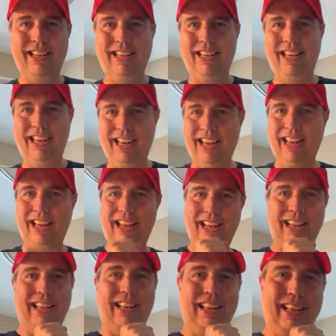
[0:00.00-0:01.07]

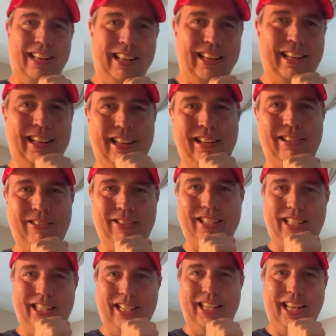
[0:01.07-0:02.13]
Yeah.
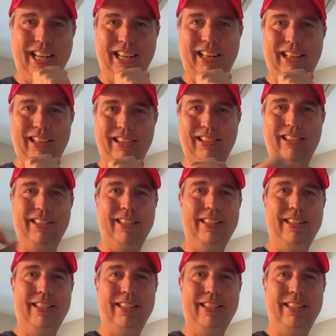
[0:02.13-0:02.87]
What's the deal?